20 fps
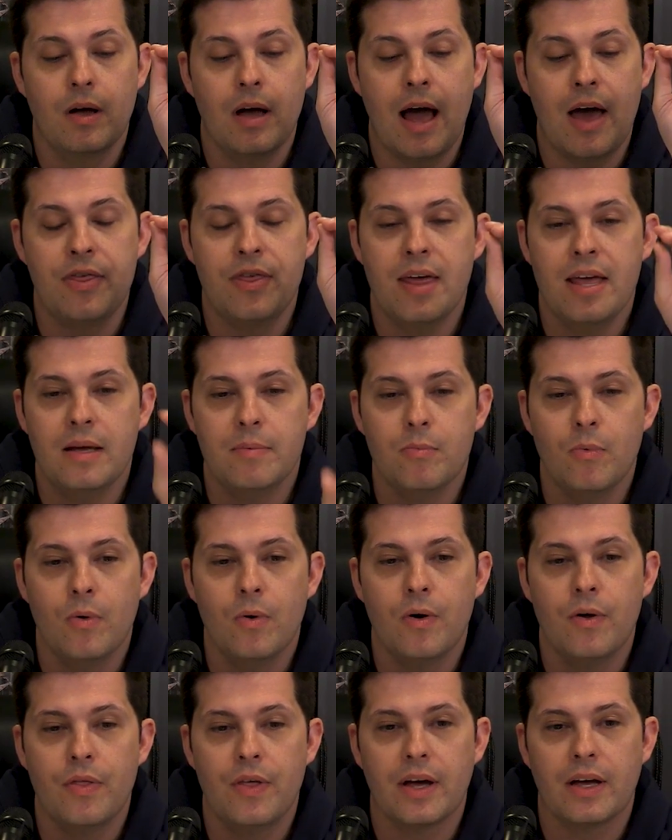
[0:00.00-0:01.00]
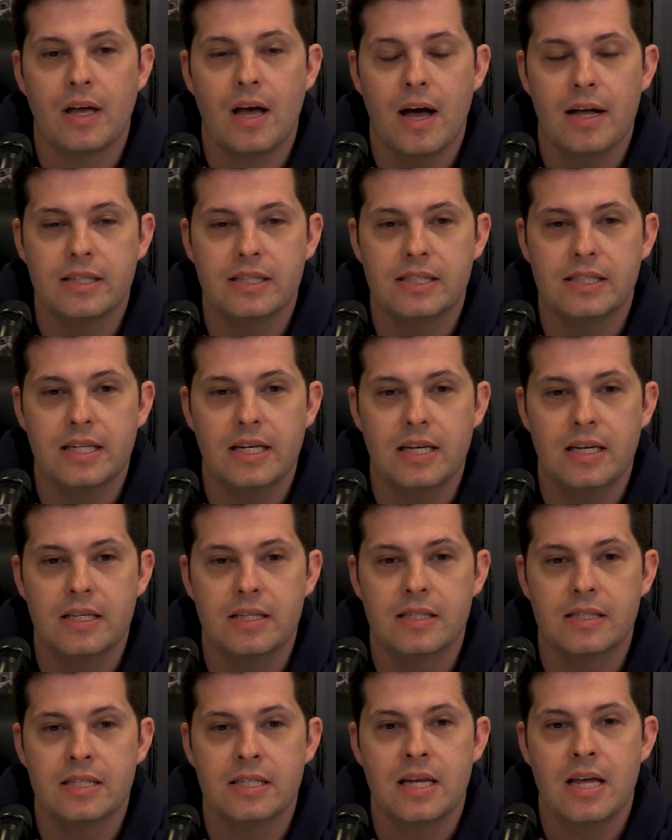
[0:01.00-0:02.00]
I think more the
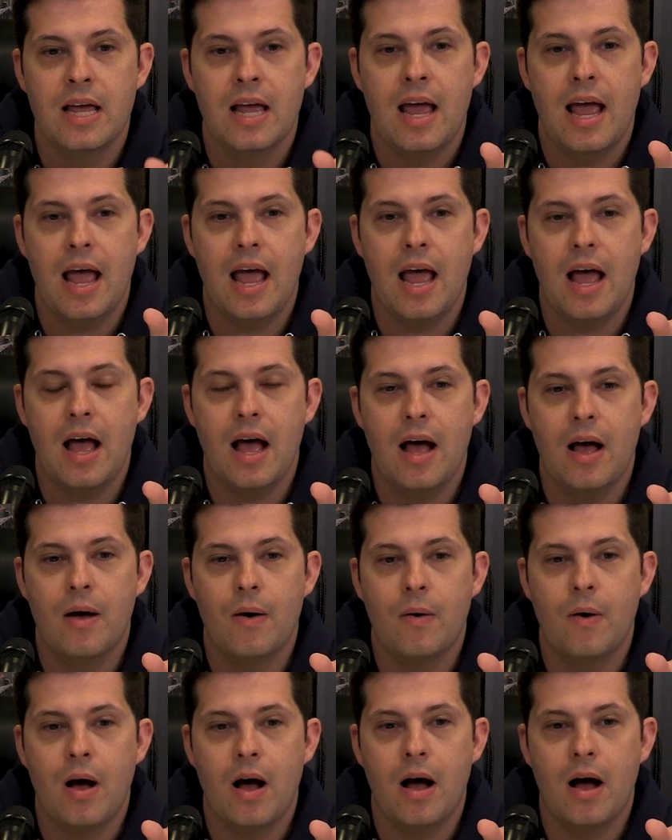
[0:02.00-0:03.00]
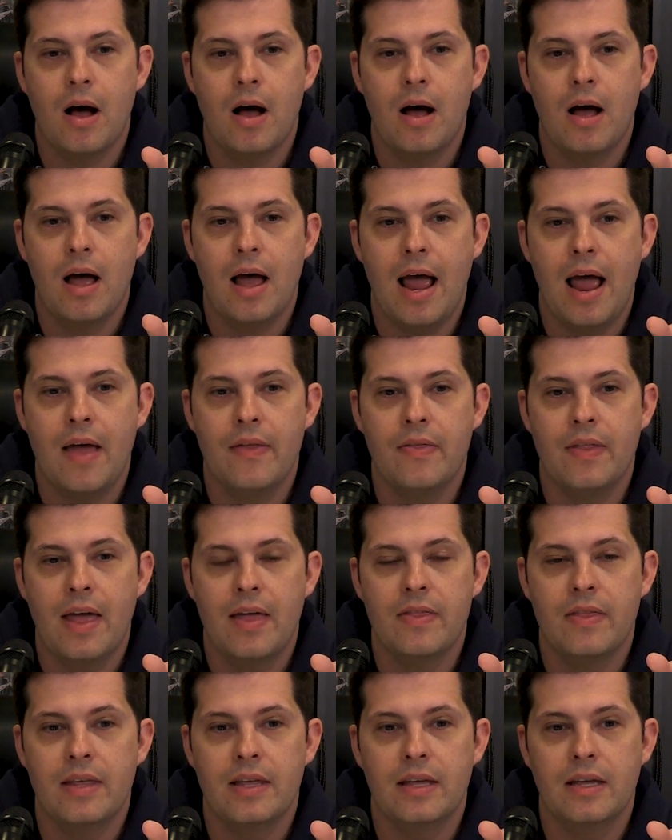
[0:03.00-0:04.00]
cutscenes, and
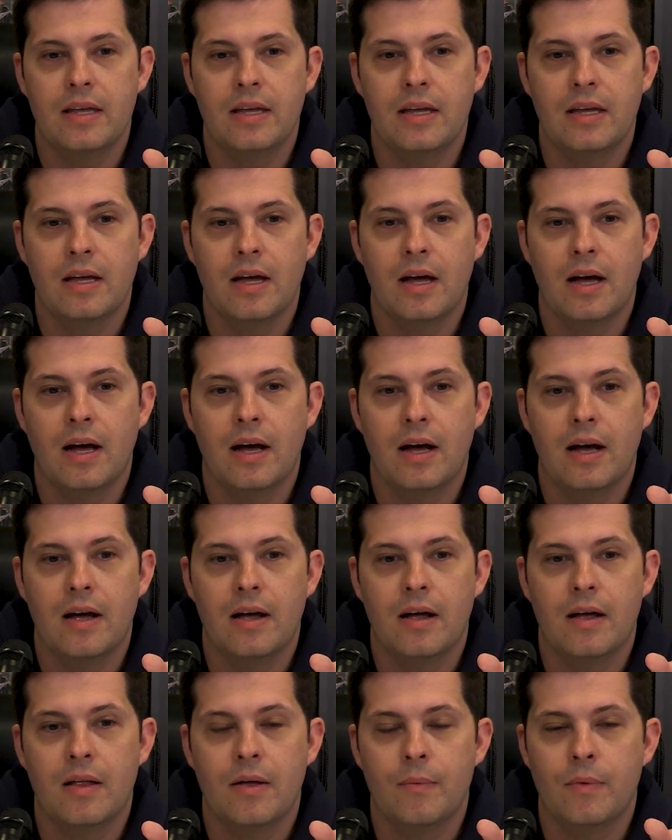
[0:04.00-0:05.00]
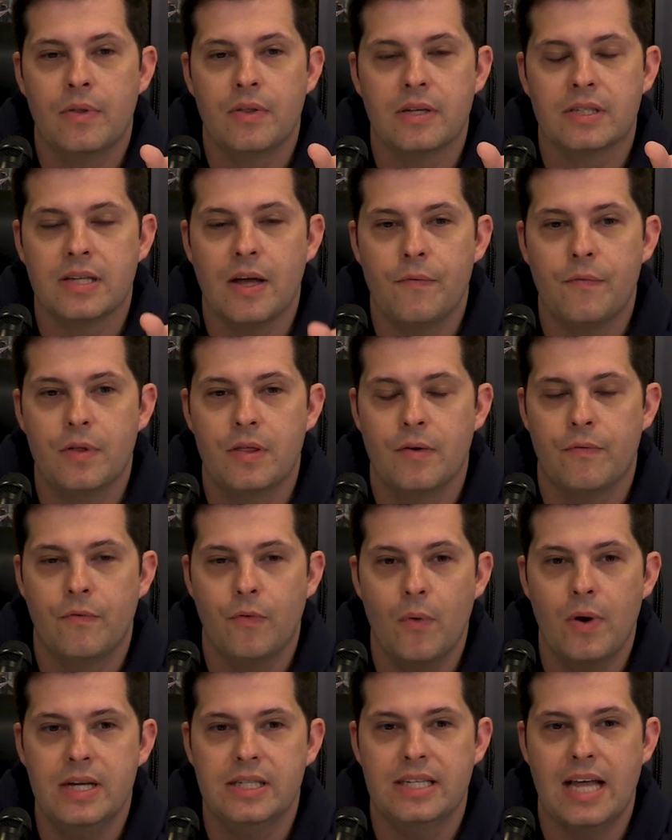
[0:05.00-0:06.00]
then the stuff with the
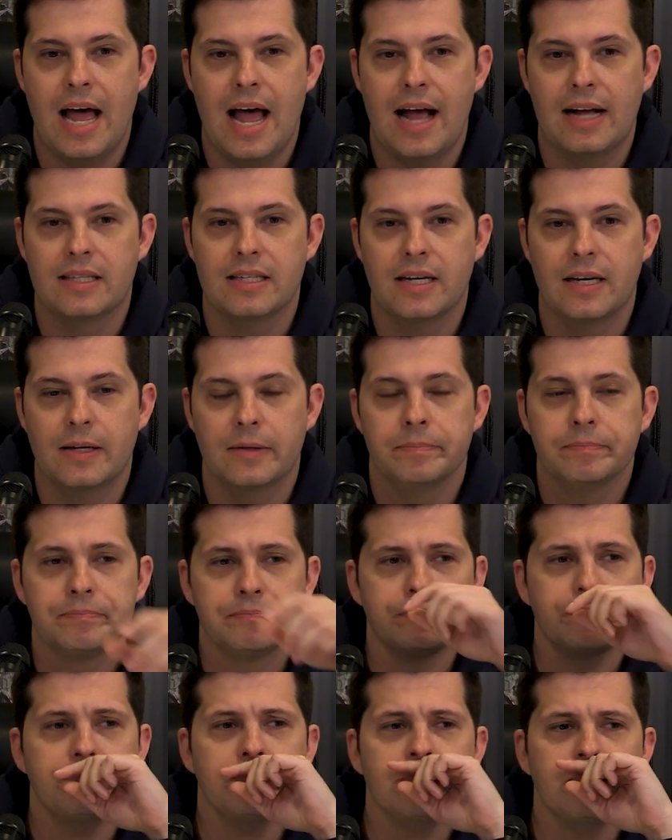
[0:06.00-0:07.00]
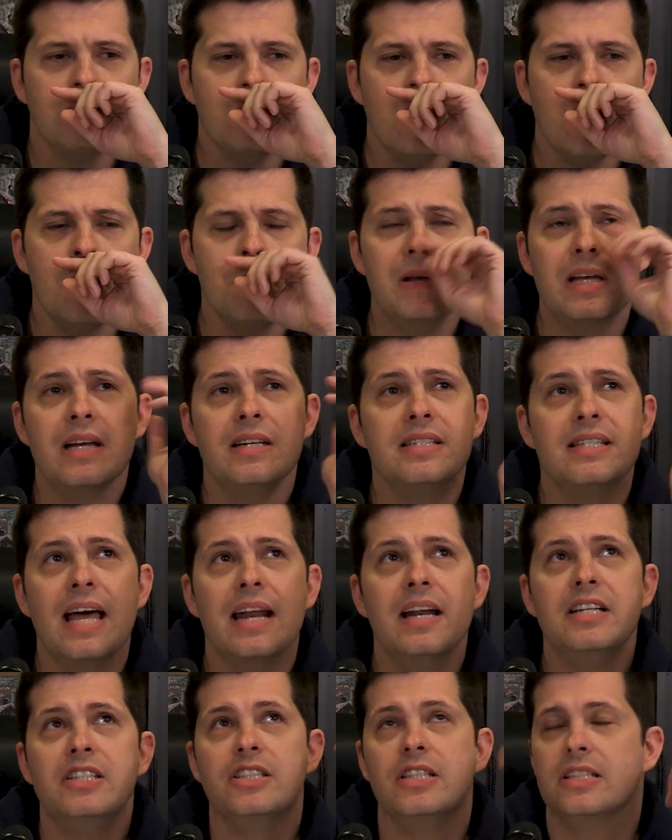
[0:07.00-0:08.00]
voice acting, because
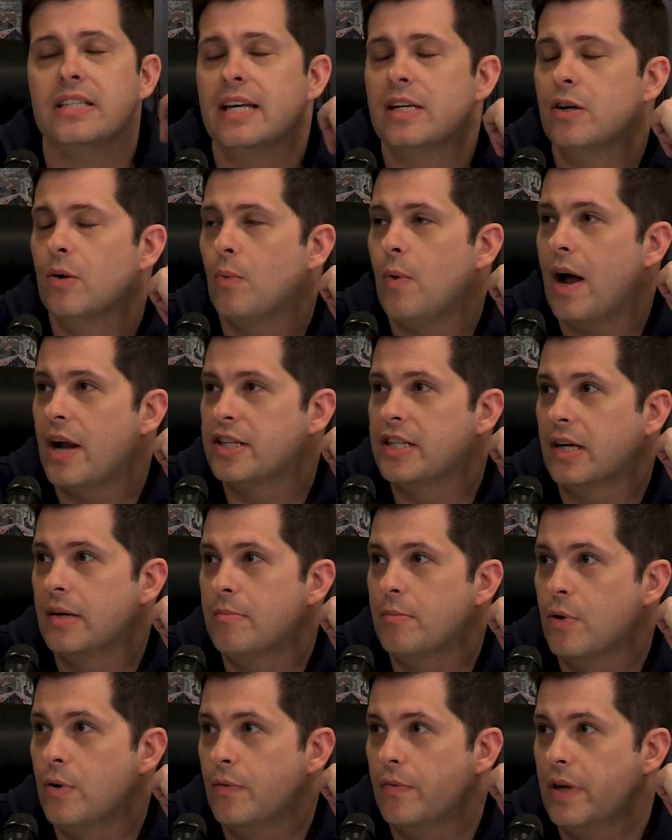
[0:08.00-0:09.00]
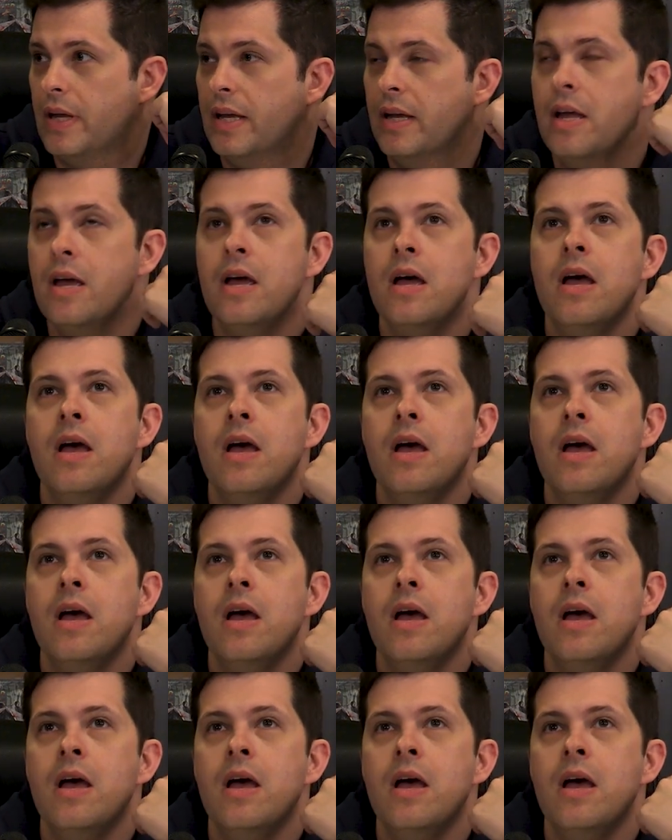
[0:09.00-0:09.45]
then it's just like you're watching a movie.